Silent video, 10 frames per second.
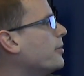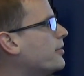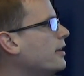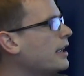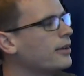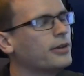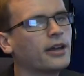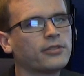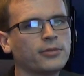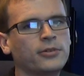up to date. We
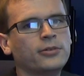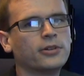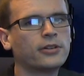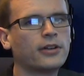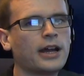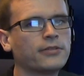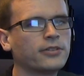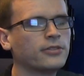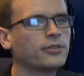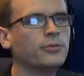have some newer graphs
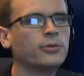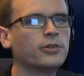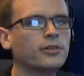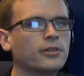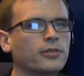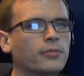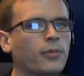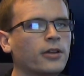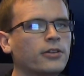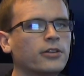and some newer
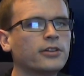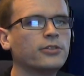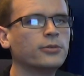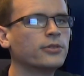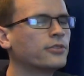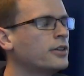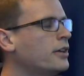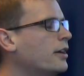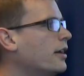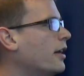monitoring tools
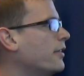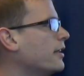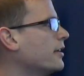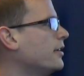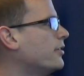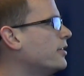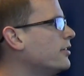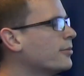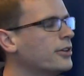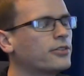that let you see
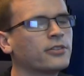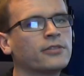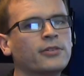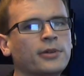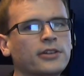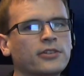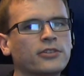some additional information.